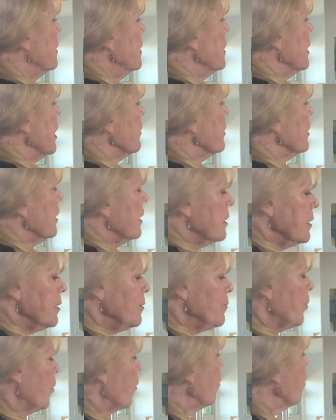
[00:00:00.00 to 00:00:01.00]
Now at any
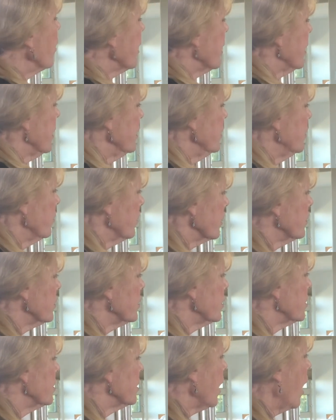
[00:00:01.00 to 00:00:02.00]
point you can
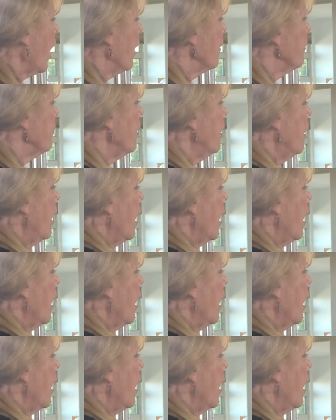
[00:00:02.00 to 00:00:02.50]
stop.